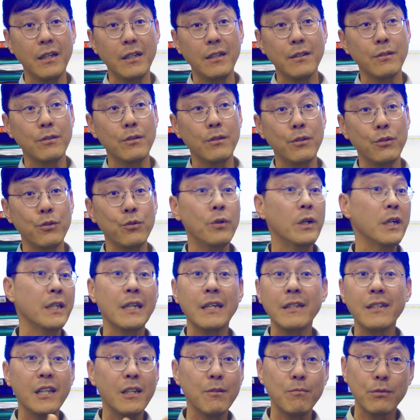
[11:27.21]
so you are
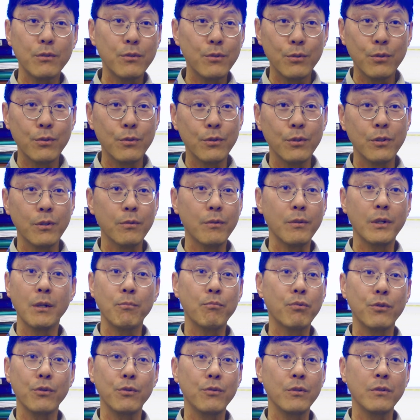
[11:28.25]
not able to uh,
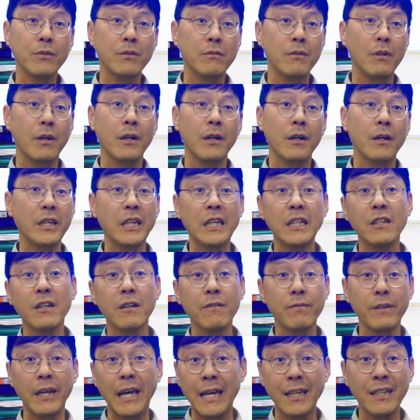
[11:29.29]
produce uh,
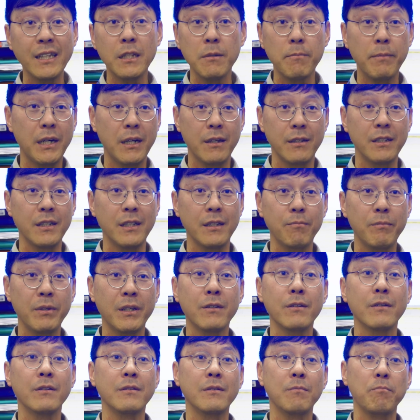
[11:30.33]
enough antibody
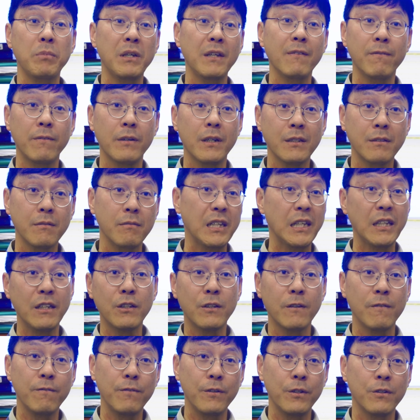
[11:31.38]
because PFAS
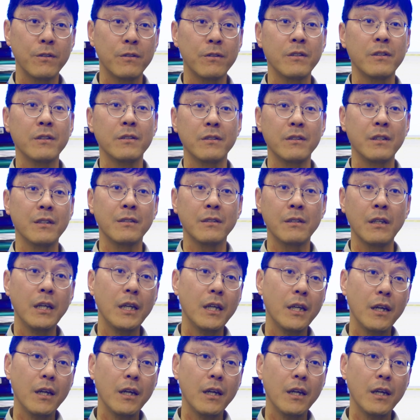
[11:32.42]
with this,